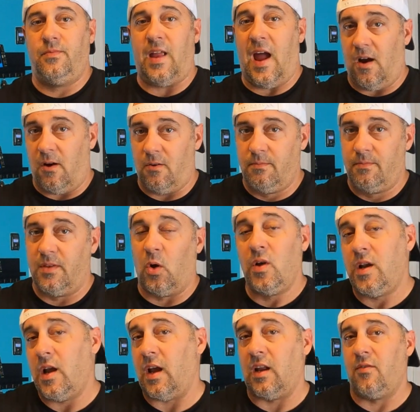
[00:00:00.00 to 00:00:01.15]
now, the
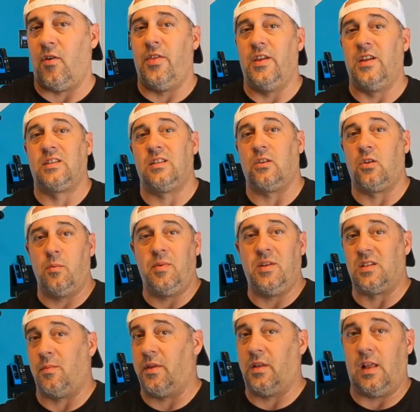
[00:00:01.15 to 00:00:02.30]
only negative on this could be
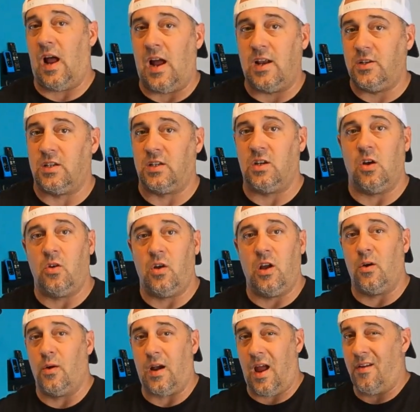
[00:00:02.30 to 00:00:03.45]
something that I just don't
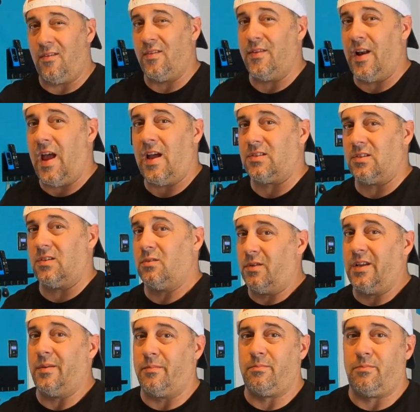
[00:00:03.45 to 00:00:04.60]
know, and I haven't even asked, so
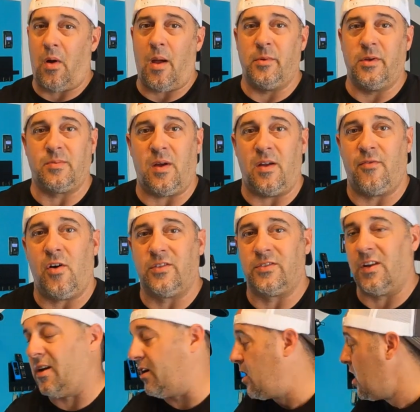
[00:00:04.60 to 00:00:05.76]
it probably is my
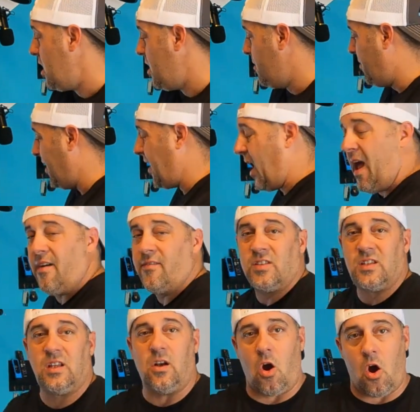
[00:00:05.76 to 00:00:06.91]
fault on here. But I haven't
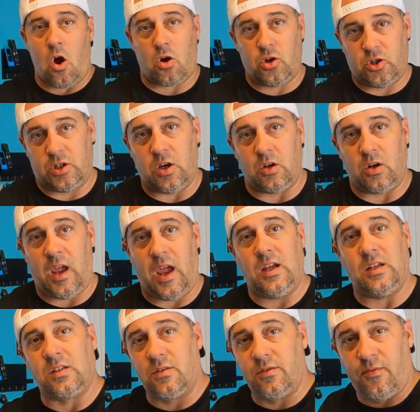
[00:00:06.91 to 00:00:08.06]
seen a hard shell
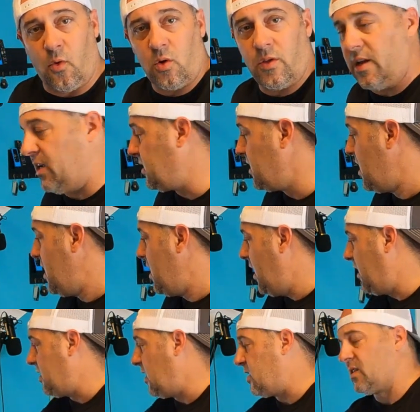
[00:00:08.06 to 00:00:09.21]
case for these.
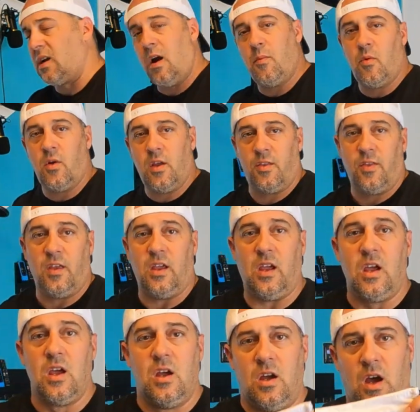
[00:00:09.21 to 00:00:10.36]
It does come with
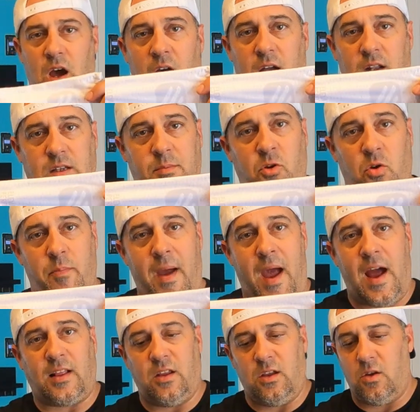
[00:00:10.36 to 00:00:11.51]
the typical
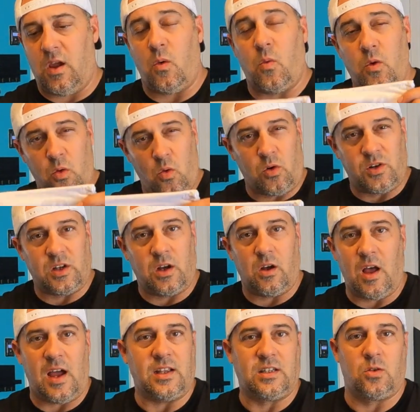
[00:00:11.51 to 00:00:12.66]
bag that you get when you order
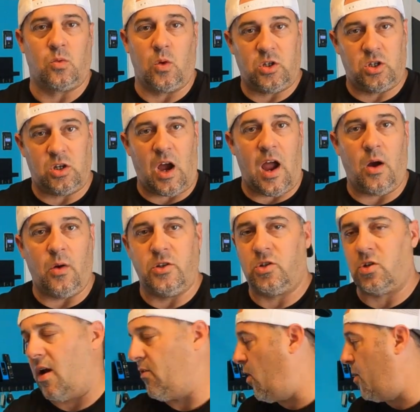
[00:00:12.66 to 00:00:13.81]
sunglasses, which I always
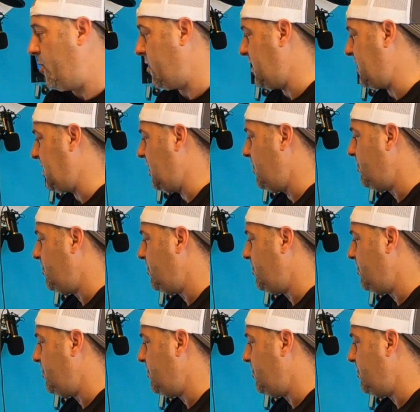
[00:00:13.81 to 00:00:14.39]
travel, I put these